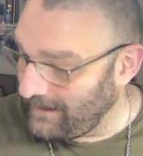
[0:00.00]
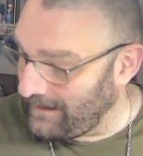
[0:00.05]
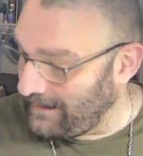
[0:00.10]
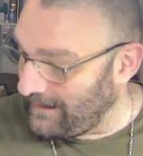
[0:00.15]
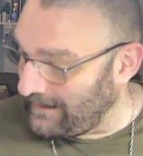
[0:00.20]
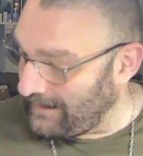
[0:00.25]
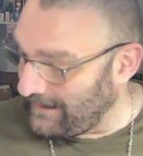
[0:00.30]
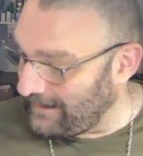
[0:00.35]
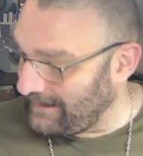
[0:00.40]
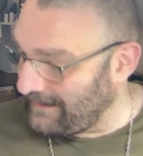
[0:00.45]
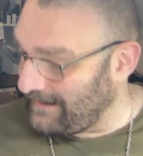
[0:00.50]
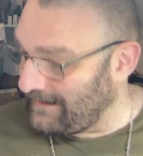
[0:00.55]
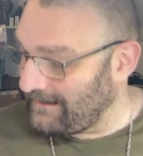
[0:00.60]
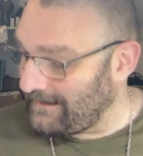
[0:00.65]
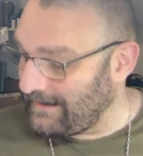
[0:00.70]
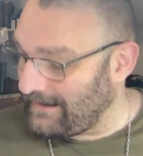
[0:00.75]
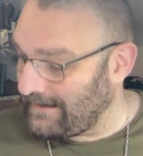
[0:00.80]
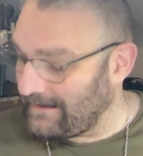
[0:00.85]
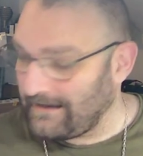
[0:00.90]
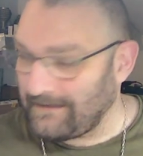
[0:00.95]
Uh,
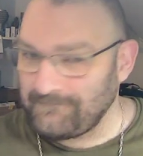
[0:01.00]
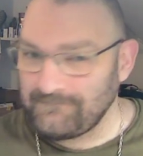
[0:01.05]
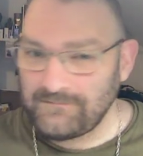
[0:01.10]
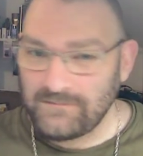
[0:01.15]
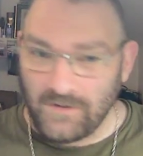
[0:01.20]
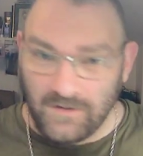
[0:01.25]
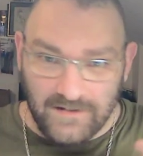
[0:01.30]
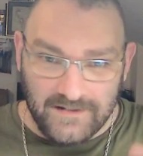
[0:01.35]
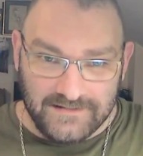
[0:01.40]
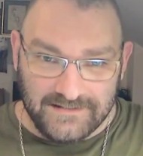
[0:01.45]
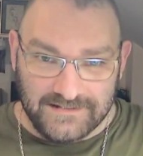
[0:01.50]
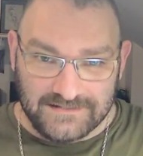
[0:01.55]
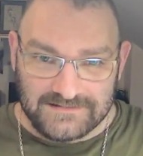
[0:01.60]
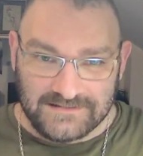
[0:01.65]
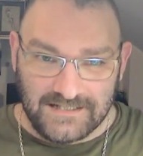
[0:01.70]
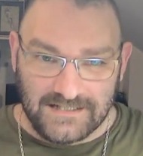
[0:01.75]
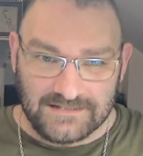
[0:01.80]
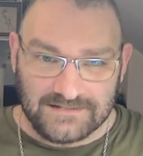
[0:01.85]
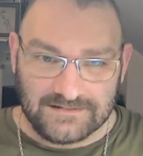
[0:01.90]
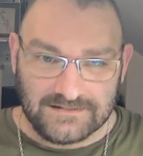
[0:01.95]
not at this
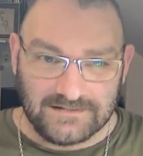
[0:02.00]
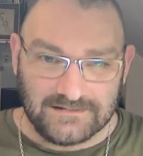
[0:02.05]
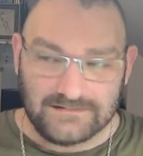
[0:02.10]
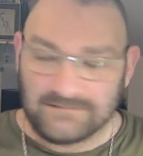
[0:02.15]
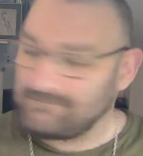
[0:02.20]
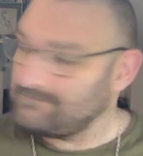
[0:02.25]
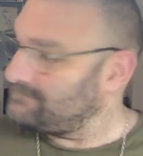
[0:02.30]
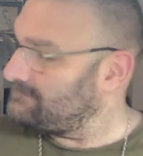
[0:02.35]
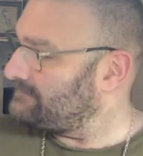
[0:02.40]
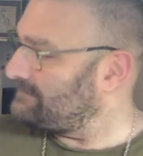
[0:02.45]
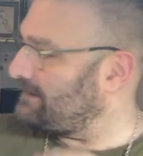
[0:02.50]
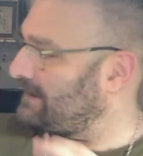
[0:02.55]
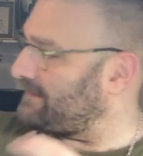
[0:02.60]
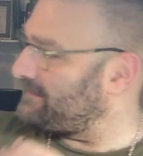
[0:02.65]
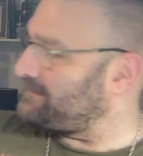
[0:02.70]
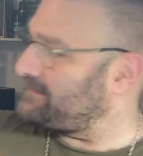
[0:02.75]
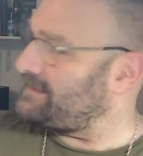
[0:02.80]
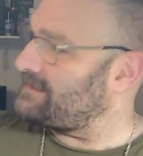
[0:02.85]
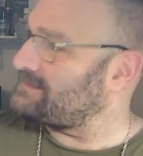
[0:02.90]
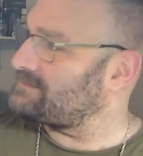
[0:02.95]
desk.
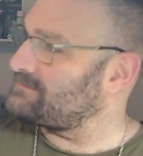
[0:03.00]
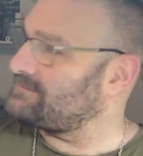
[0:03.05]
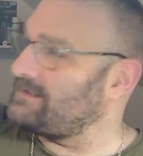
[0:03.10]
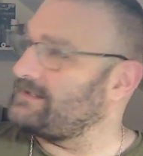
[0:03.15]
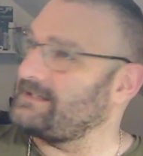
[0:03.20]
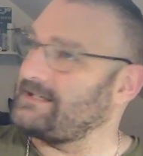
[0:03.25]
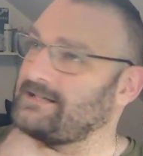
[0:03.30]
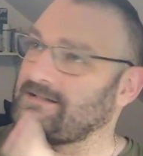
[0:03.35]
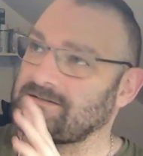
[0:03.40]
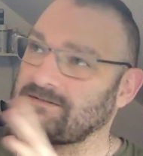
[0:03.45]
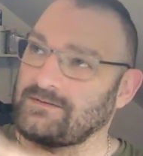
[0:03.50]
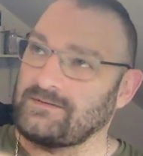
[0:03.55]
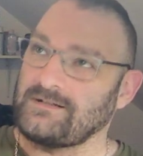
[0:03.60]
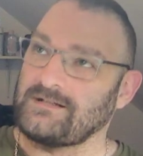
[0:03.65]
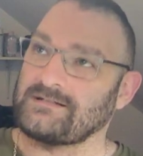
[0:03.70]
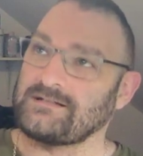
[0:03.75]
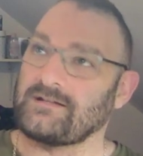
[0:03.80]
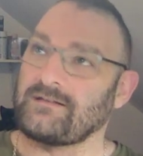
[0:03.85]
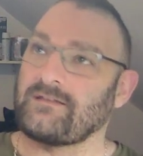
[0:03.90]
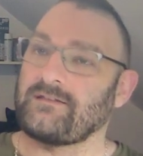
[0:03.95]
Other desk right there is doing
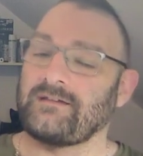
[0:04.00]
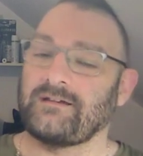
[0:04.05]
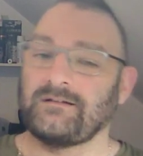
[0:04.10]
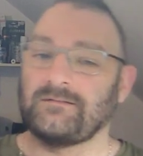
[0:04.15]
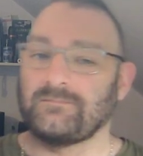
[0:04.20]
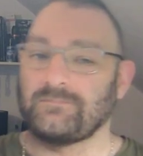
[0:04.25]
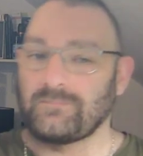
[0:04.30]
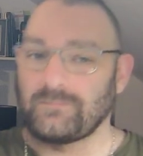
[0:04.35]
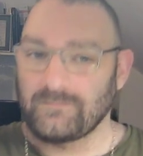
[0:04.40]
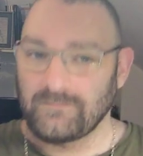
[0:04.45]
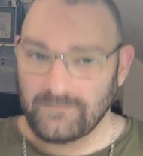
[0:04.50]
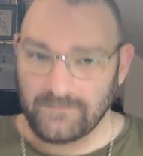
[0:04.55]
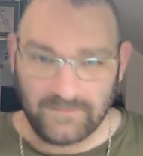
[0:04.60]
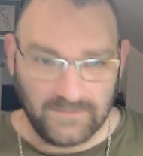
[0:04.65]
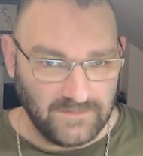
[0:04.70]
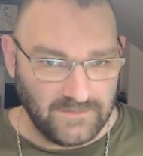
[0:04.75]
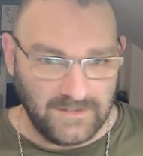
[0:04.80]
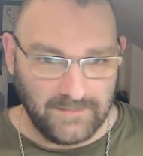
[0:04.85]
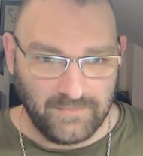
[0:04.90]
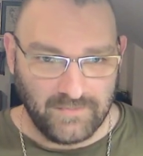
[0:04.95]
its other thing.
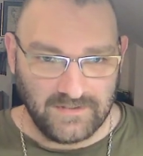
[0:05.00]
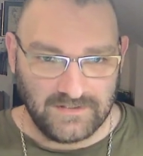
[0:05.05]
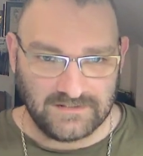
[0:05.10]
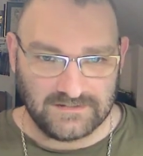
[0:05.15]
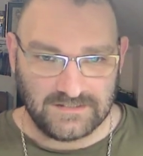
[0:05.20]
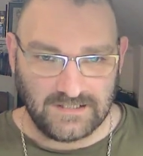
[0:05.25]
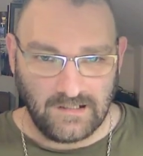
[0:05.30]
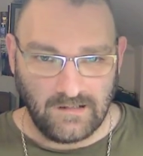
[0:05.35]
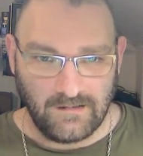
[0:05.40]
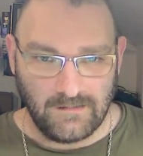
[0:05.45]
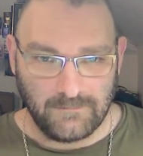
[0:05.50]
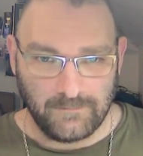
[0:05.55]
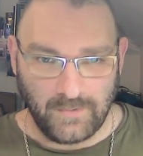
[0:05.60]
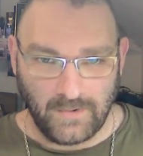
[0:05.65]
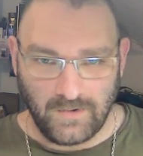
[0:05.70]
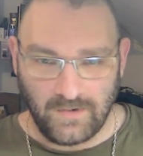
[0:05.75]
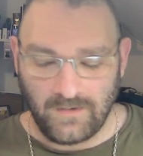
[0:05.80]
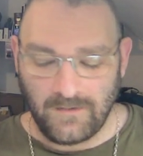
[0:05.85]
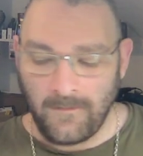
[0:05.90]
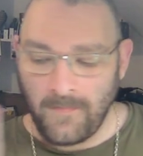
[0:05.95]
Three printers are going
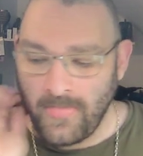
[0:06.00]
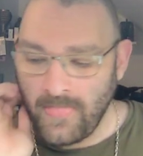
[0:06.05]
burr.